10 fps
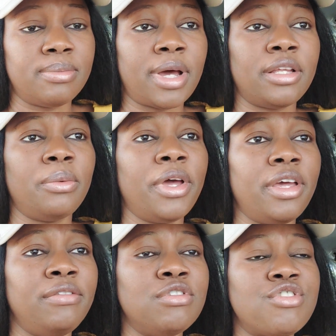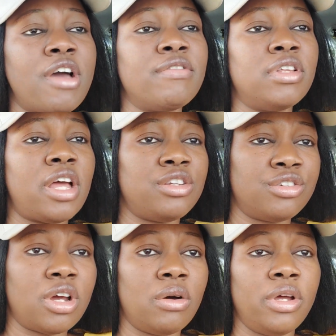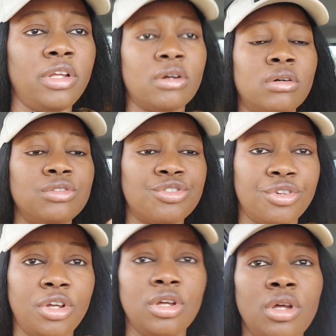By the way, if you drive in Nigeria or any country